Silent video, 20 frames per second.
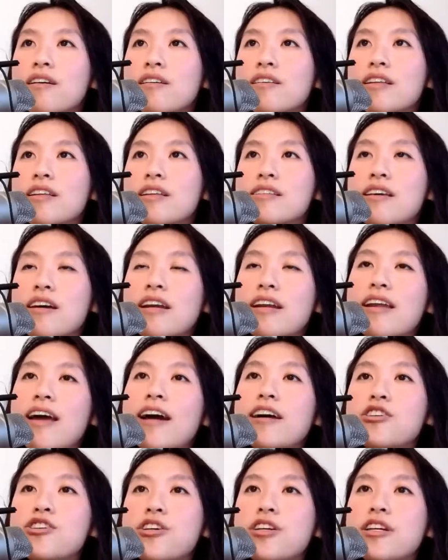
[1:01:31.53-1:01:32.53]
this
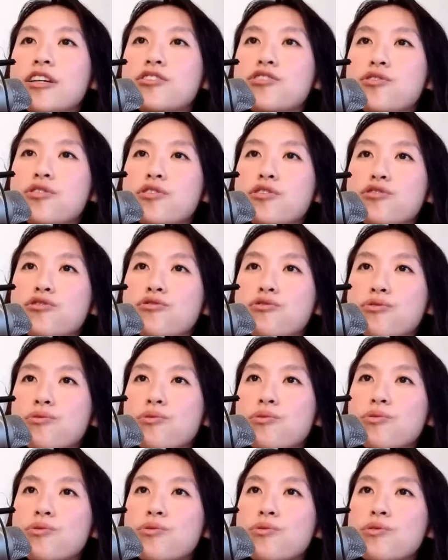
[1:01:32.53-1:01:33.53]
connection into the
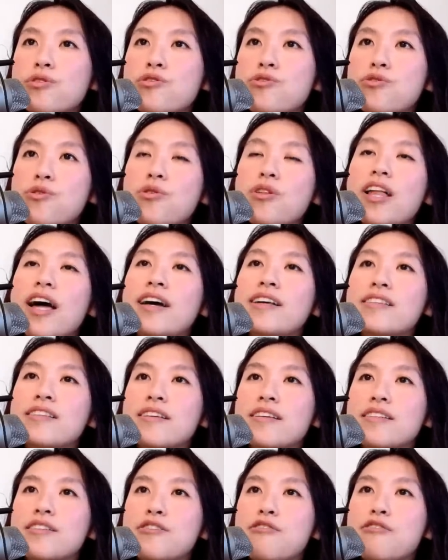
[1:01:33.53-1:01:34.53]
true soul
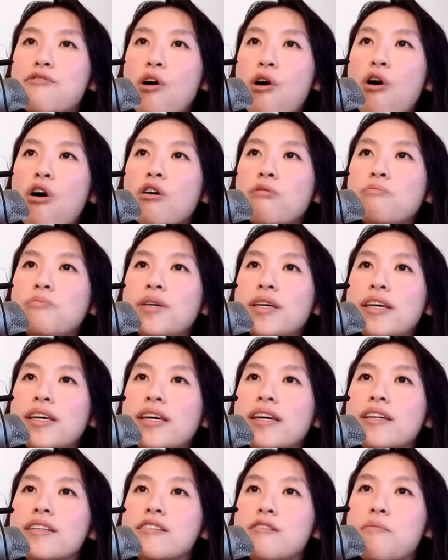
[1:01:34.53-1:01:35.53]
essence of all
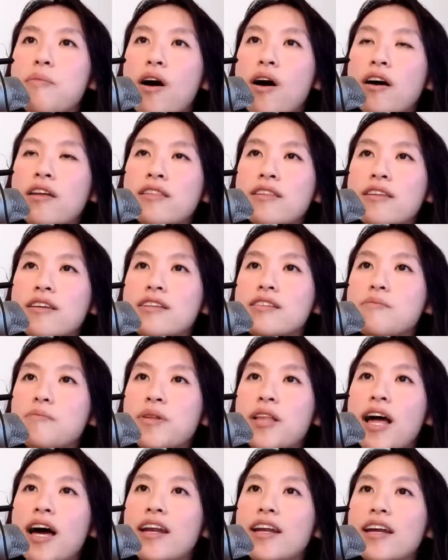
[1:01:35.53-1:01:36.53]
beings upon this
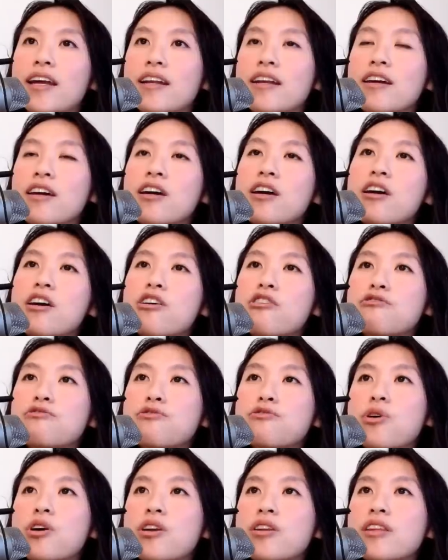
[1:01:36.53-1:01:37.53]
planet
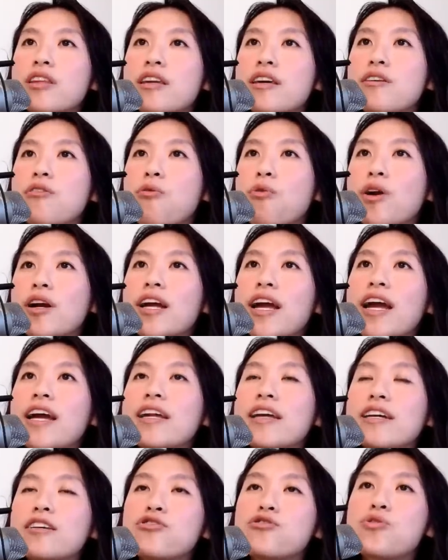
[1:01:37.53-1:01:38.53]
for the
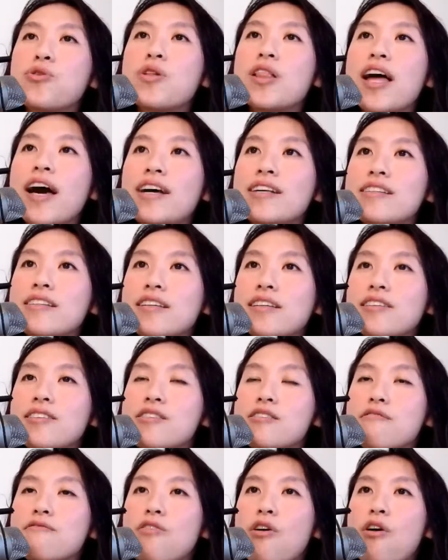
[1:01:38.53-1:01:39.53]
organic soul
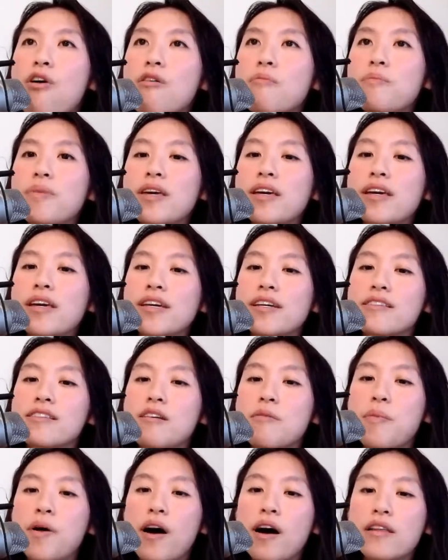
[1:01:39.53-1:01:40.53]
essence of all beings
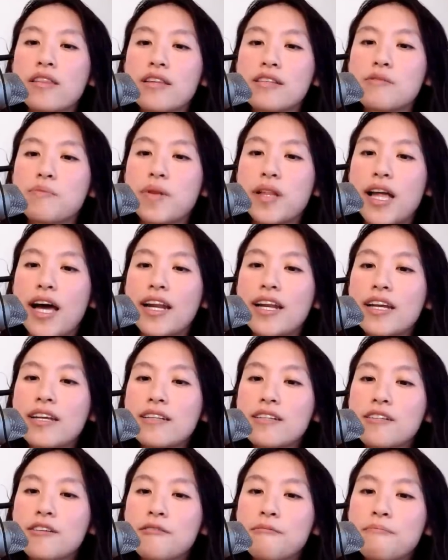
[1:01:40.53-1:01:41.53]
upon this planet.